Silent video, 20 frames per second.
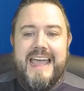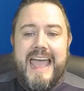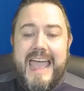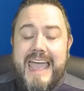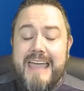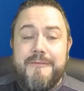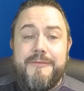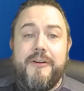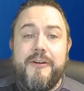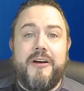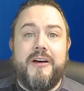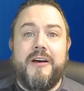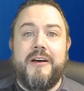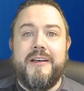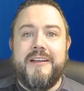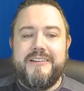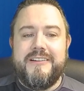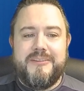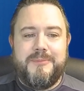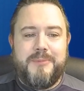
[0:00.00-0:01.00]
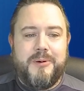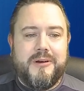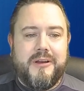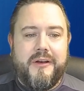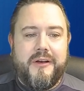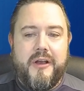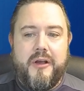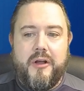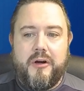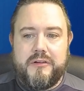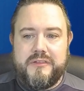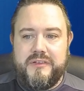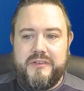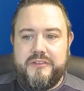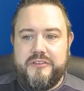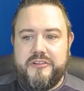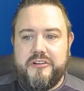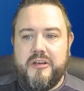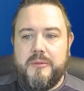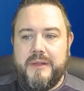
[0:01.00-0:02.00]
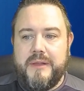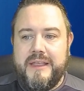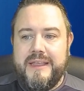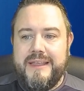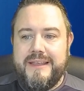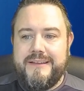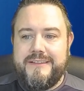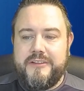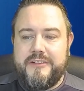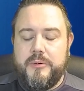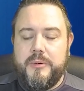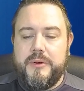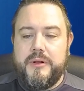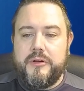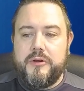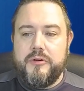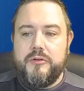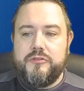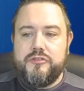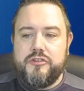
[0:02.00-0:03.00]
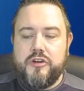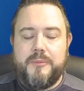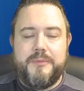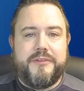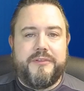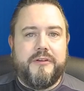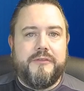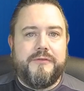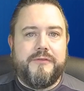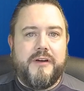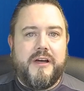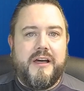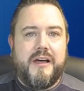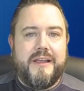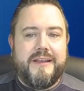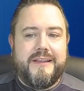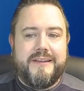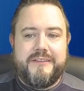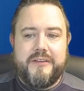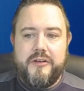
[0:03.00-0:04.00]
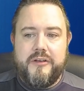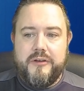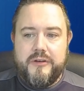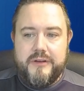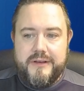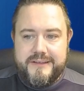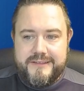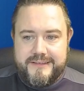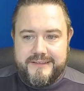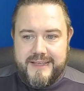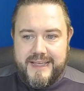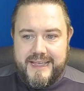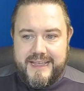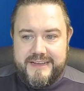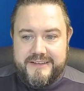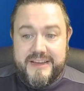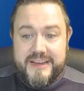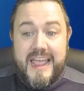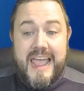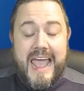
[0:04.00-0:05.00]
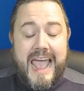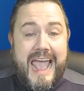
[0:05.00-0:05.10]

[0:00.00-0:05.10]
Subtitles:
to pull on an Oxford shirt, but he is doing a good job so far at this early stage,